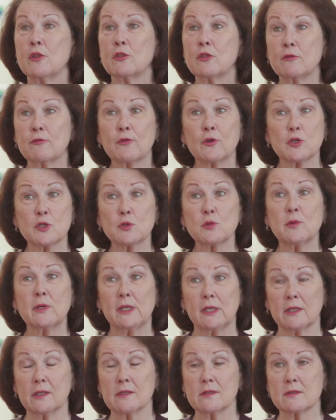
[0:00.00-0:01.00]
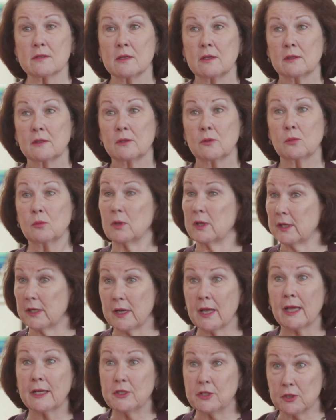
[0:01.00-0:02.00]
The first one is, what
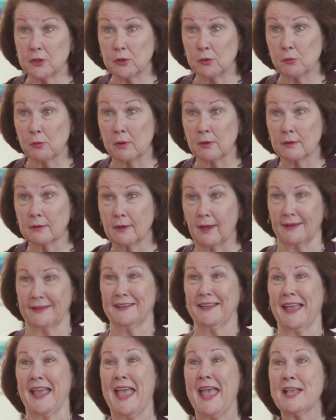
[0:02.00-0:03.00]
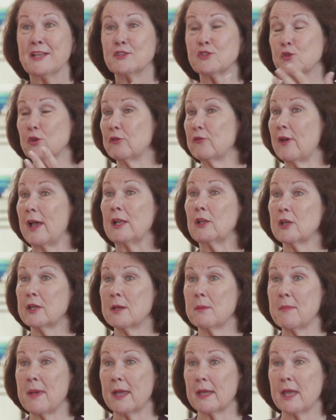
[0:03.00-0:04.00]
did I do? So if I look
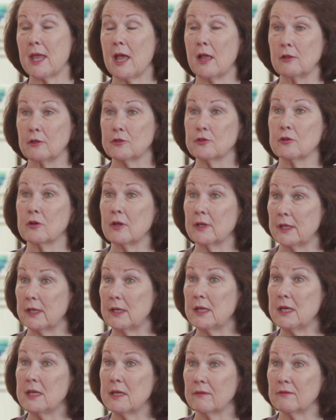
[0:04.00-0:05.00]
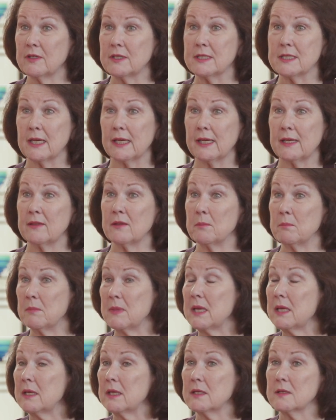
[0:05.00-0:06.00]
at my calendar on any given day, the
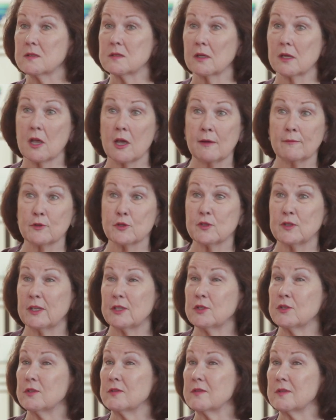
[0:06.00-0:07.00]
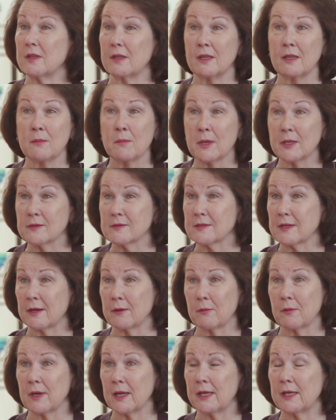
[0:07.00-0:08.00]
meetings, the conversations, the emails I
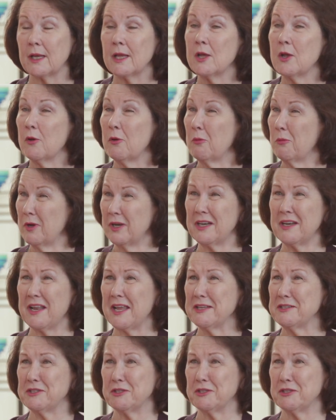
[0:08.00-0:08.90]
write, what did I